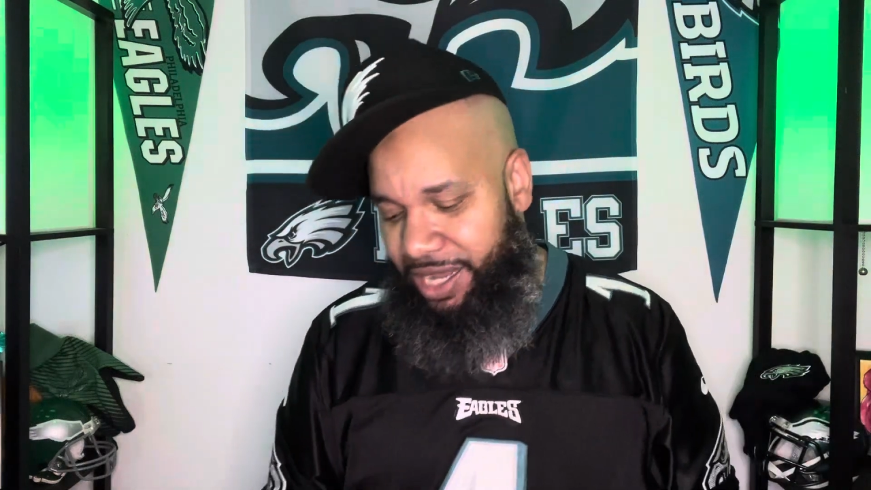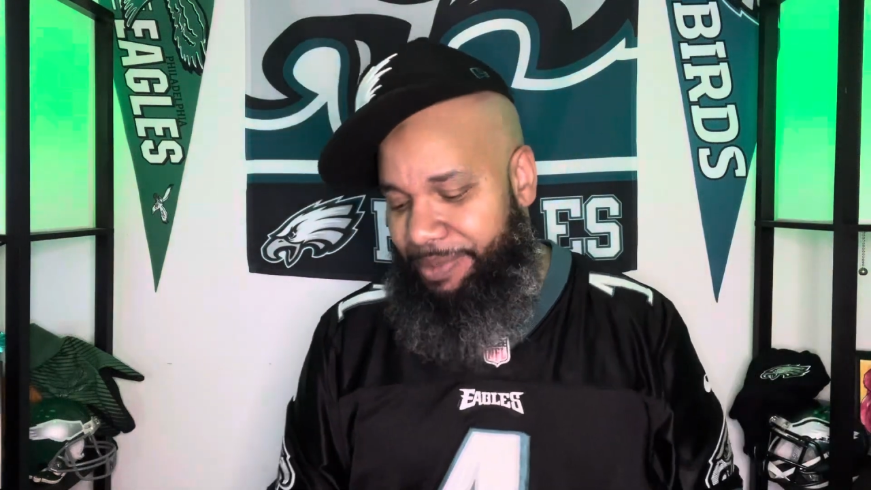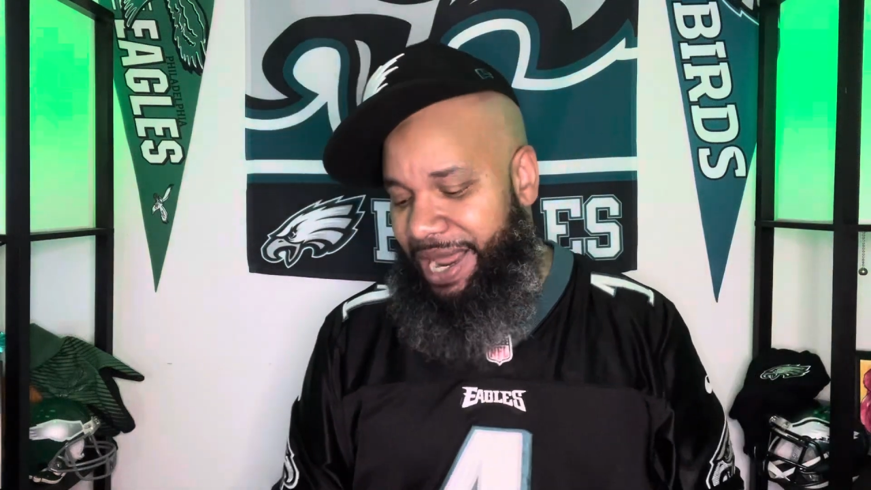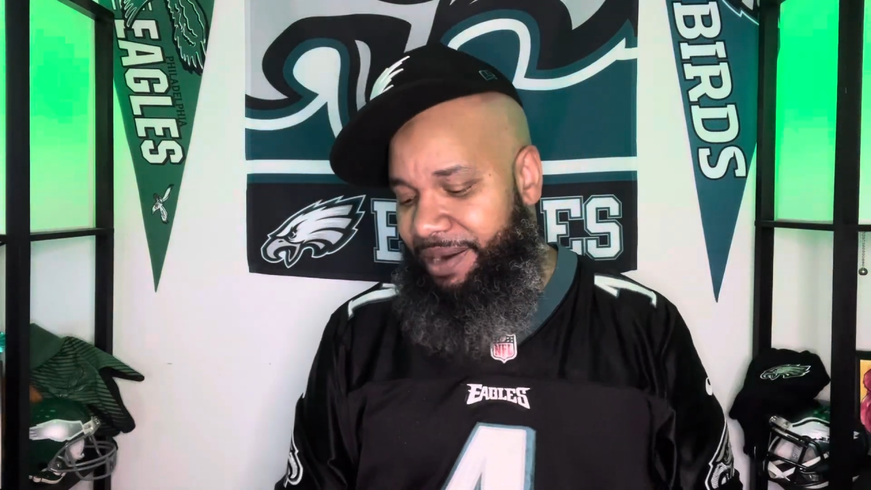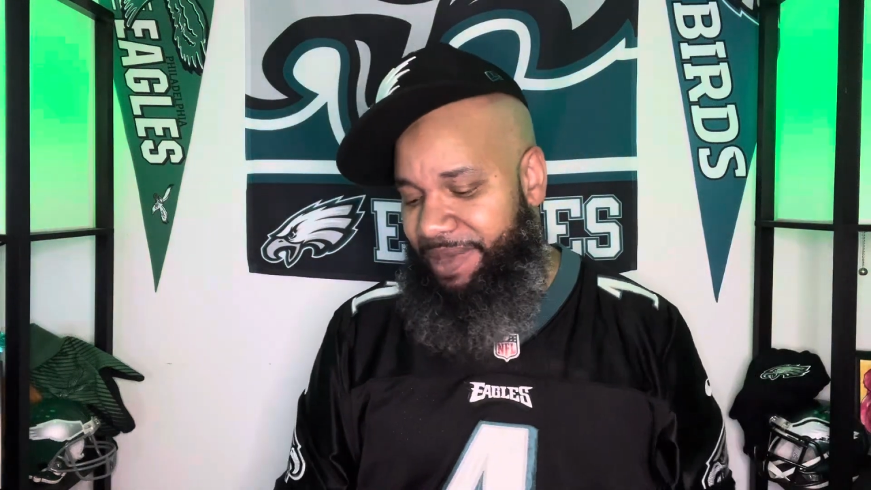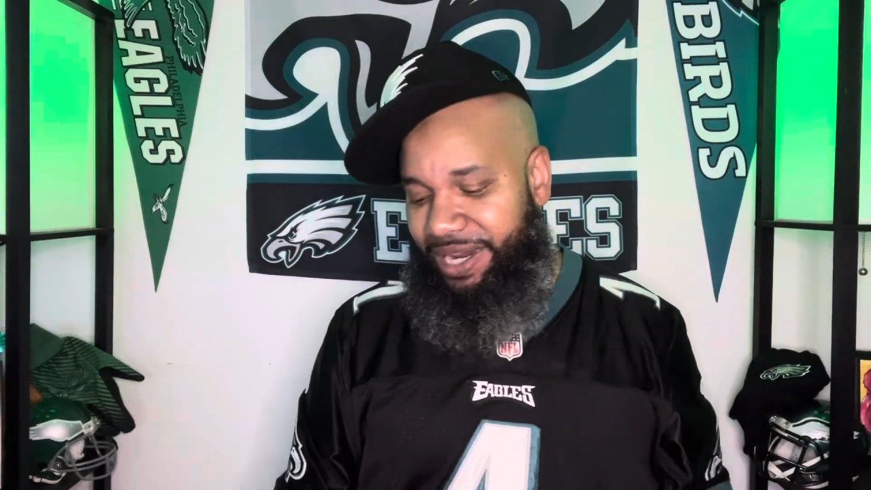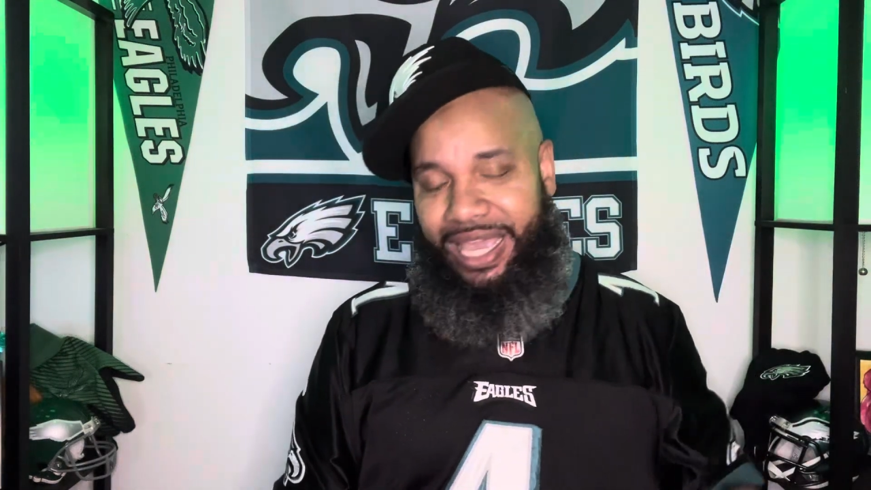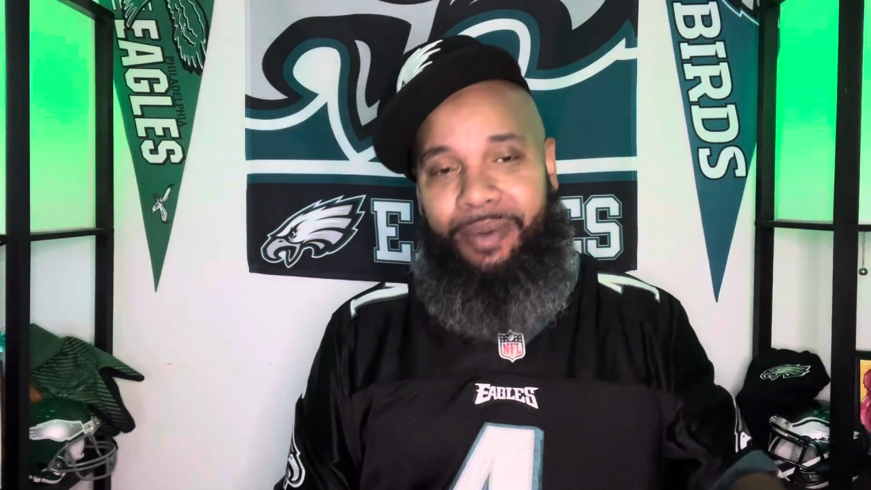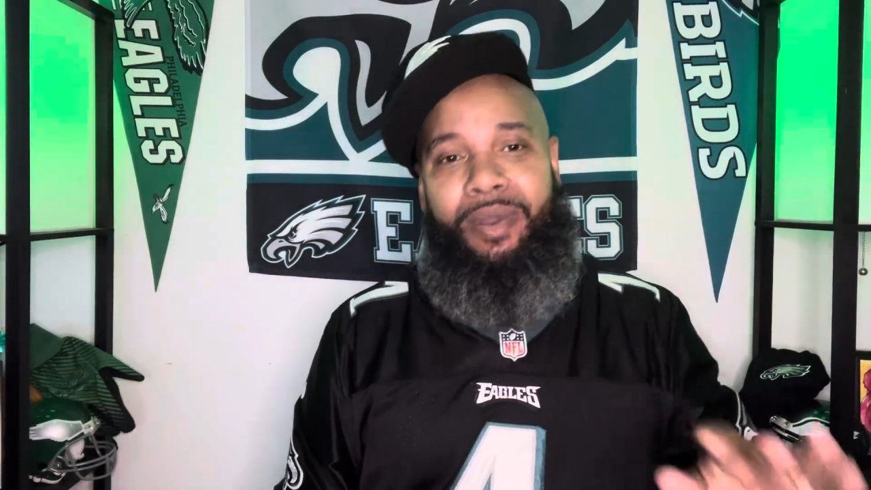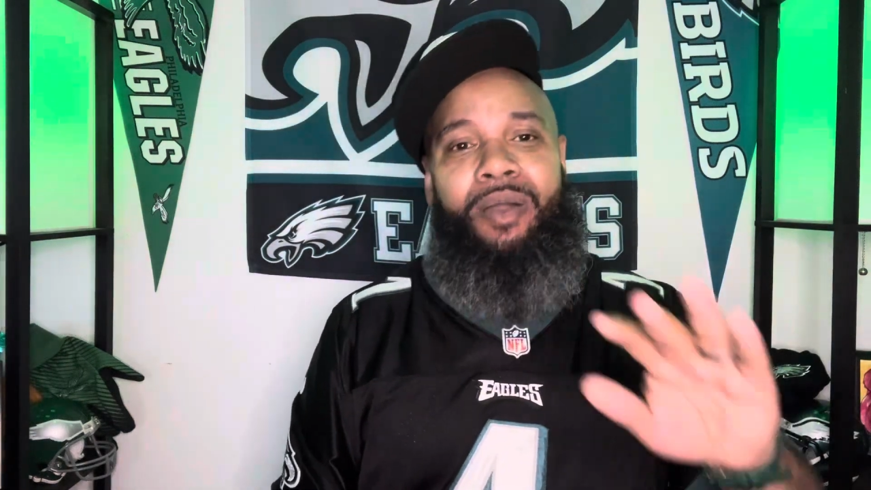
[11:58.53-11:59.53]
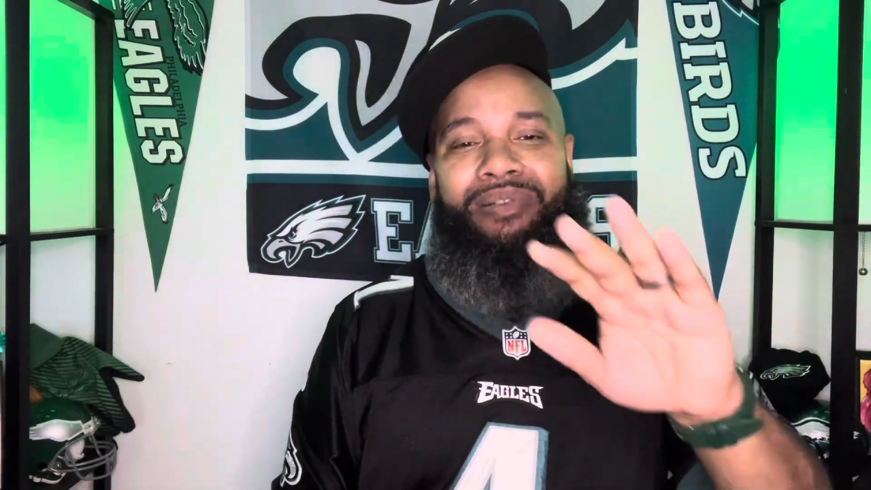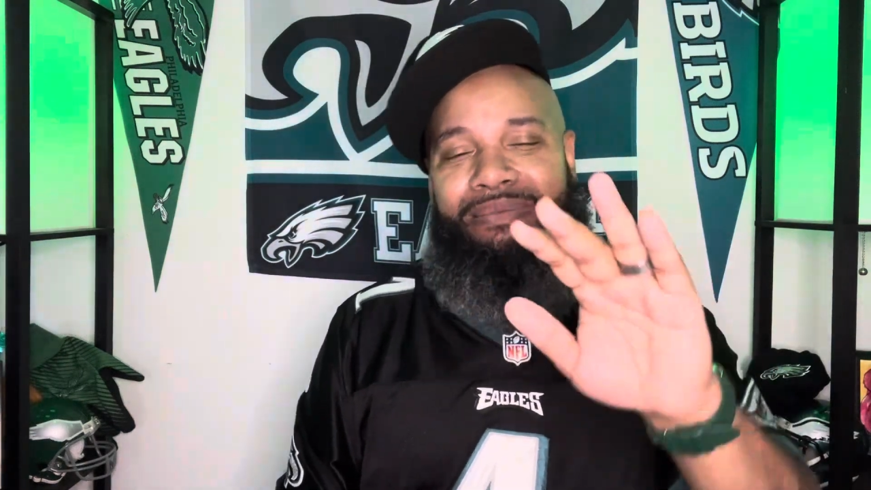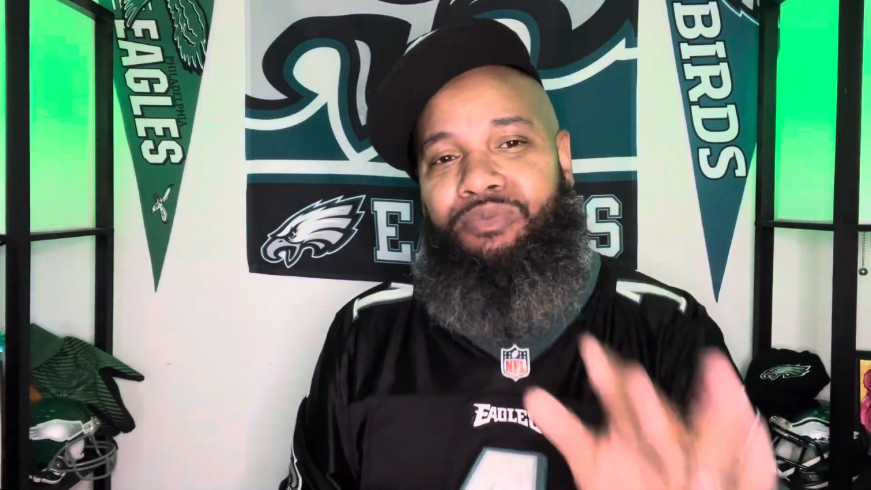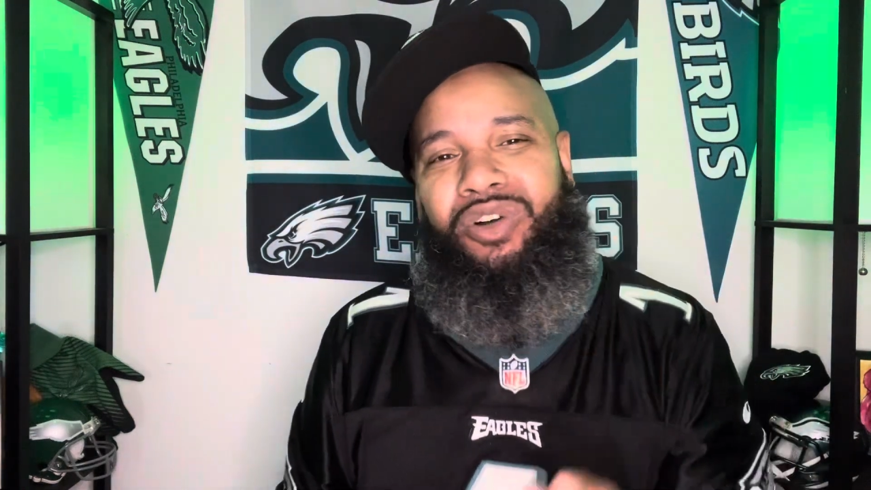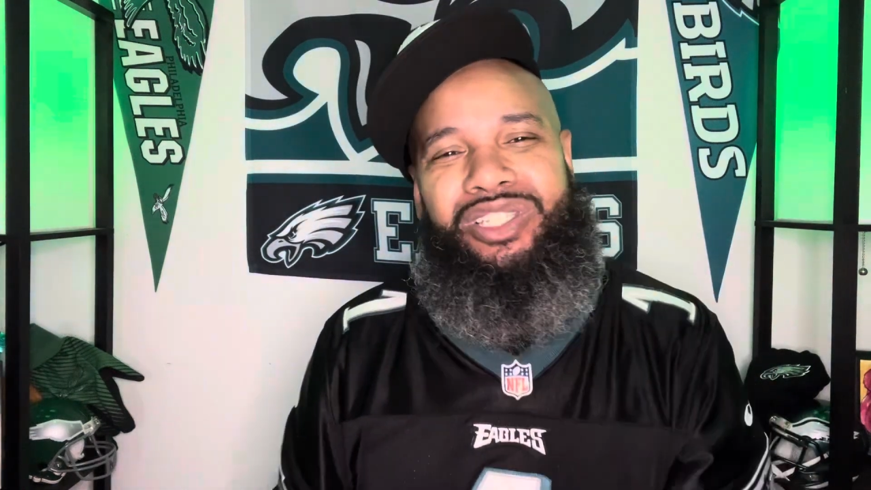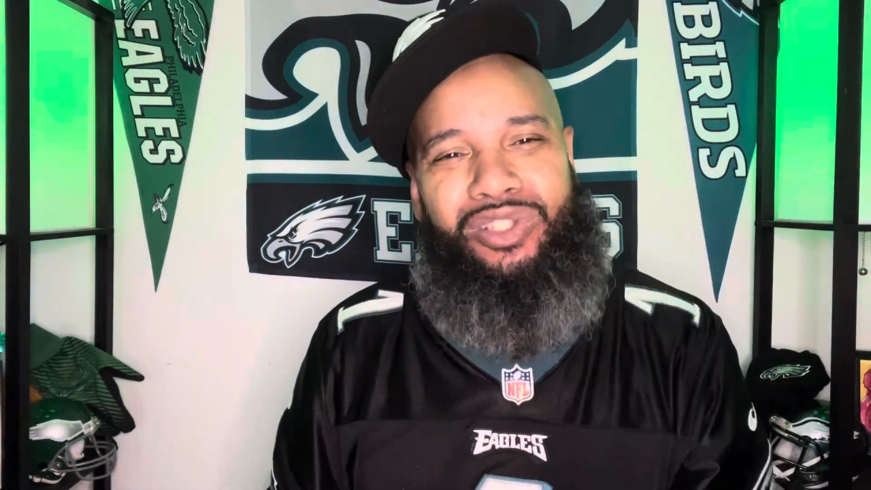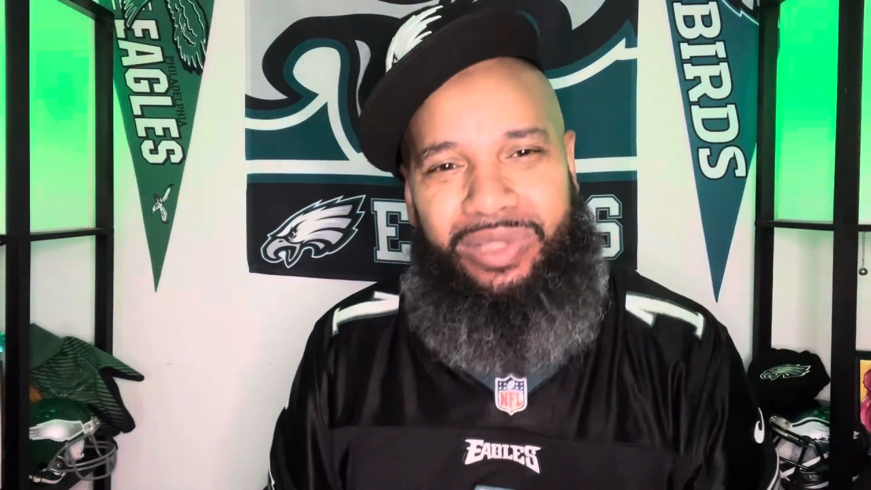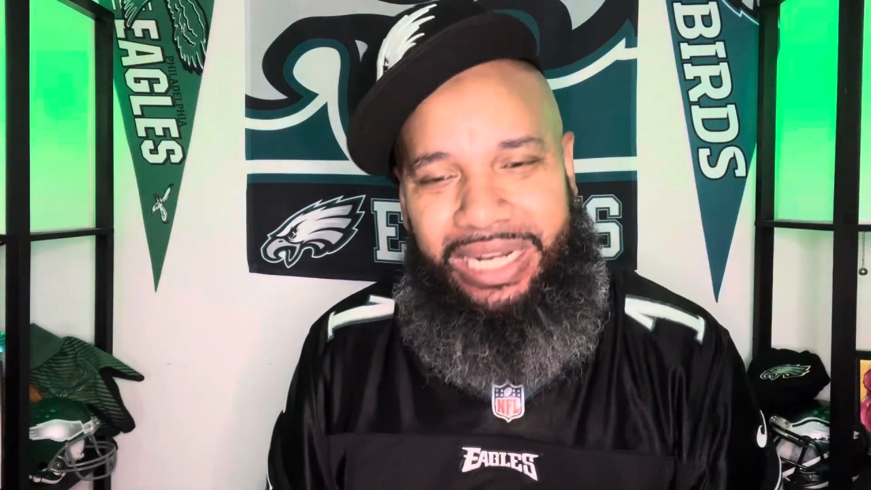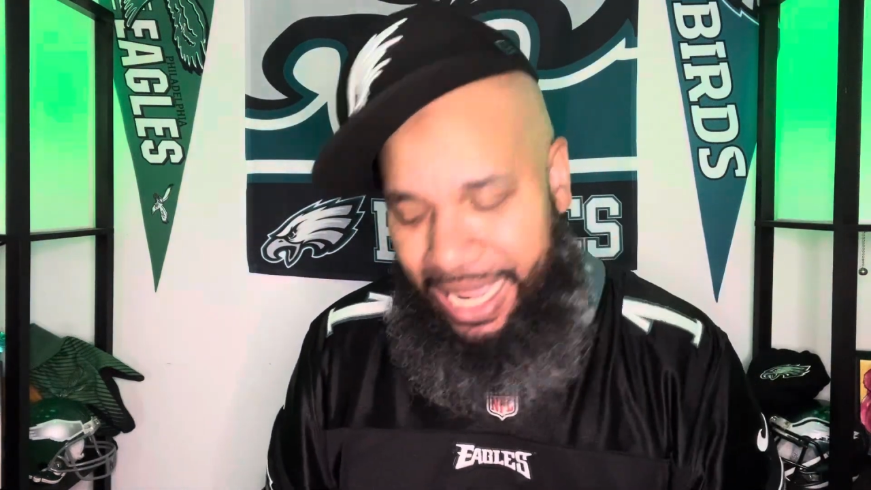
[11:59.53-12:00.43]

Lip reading: coming out of minicamp. Probably more so than